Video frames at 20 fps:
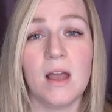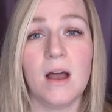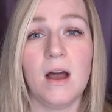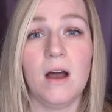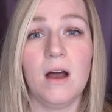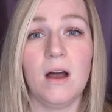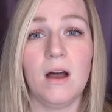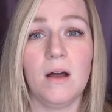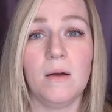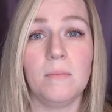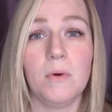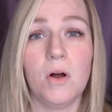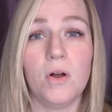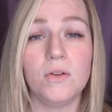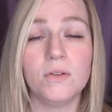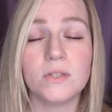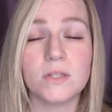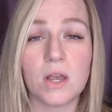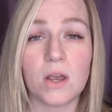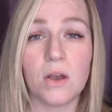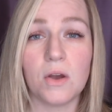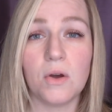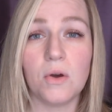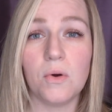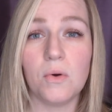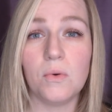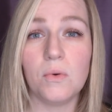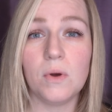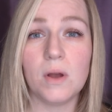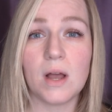
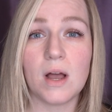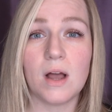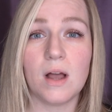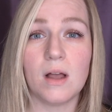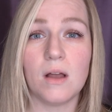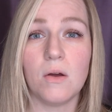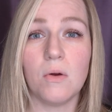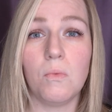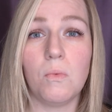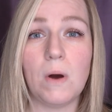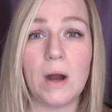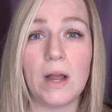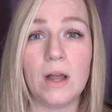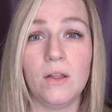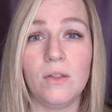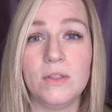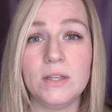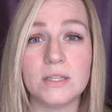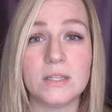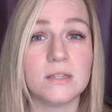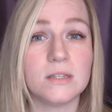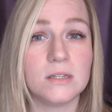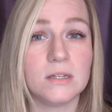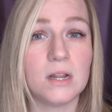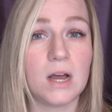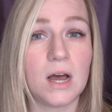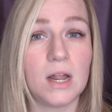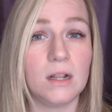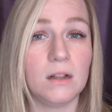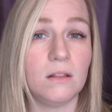While this is
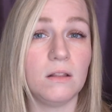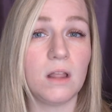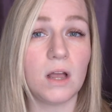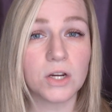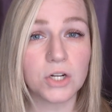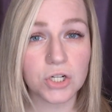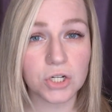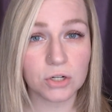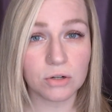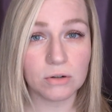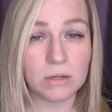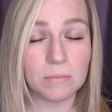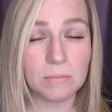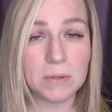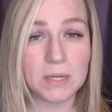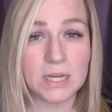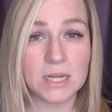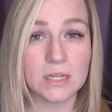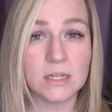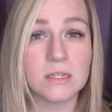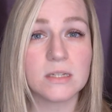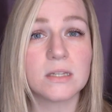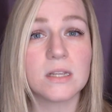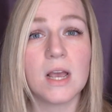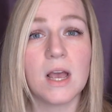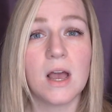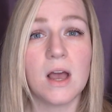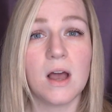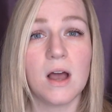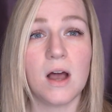not a luxury piece,
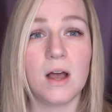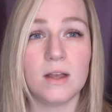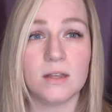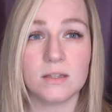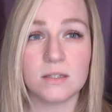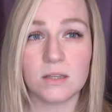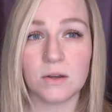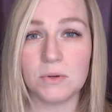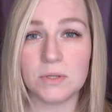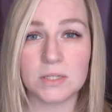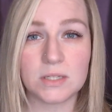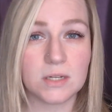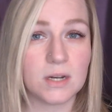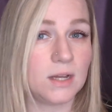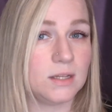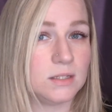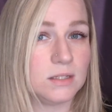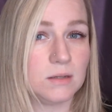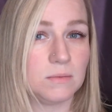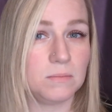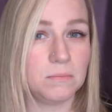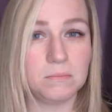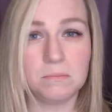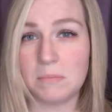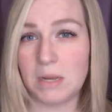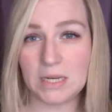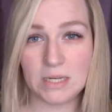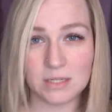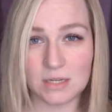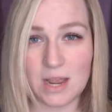so it's not
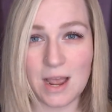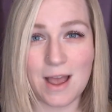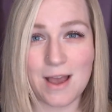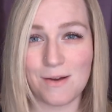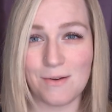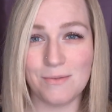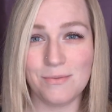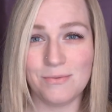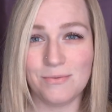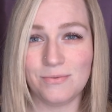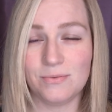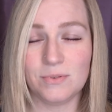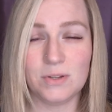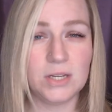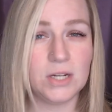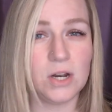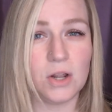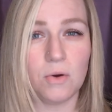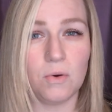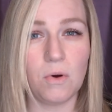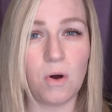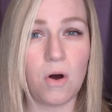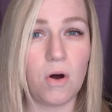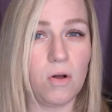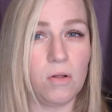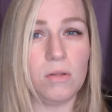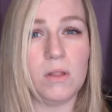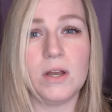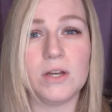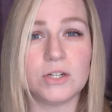meant to have,
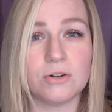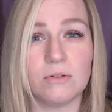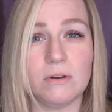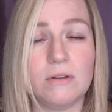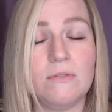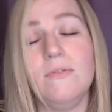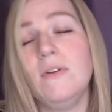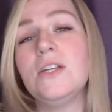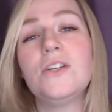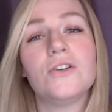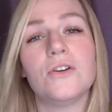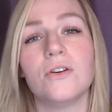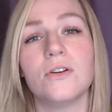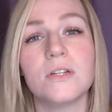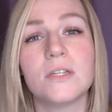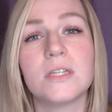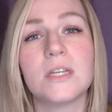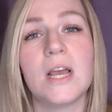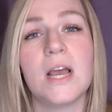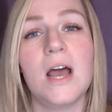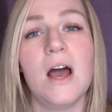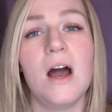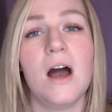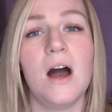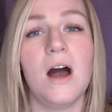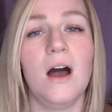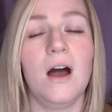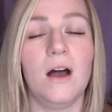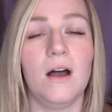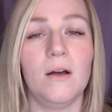all luxury features,
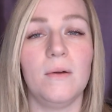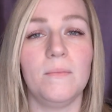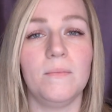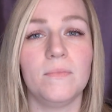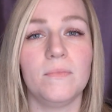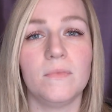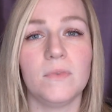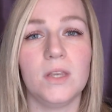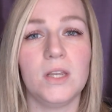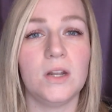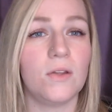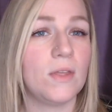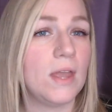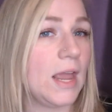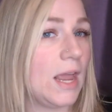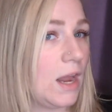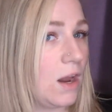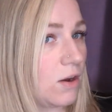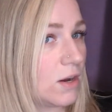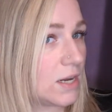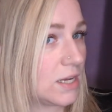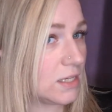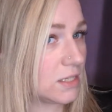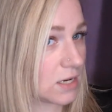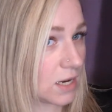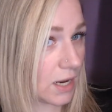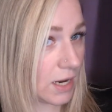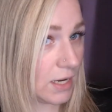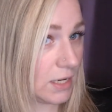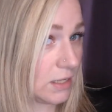the hair is
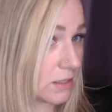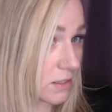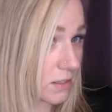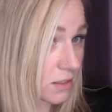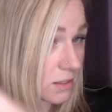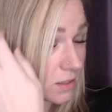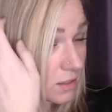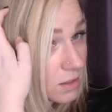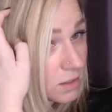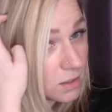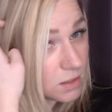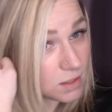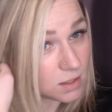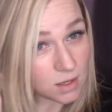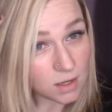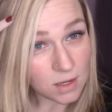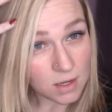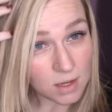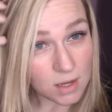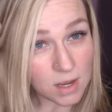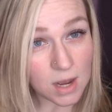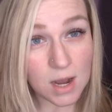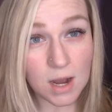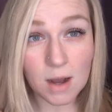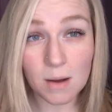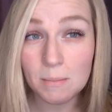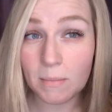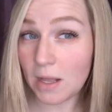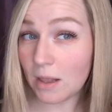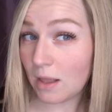nice.
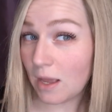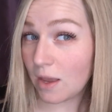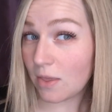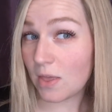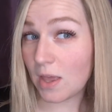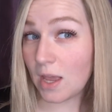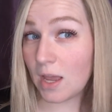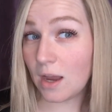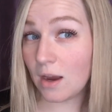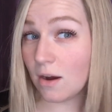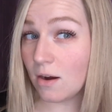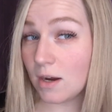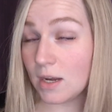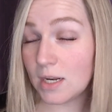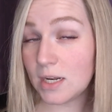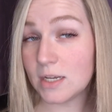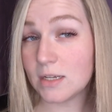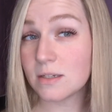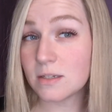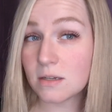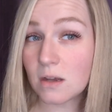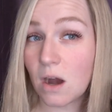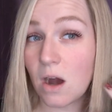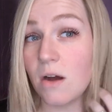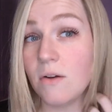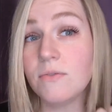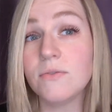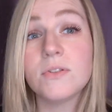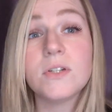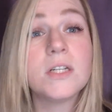I like the hair. It is
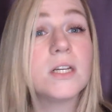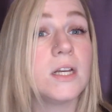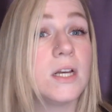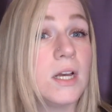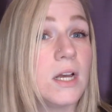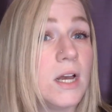soft.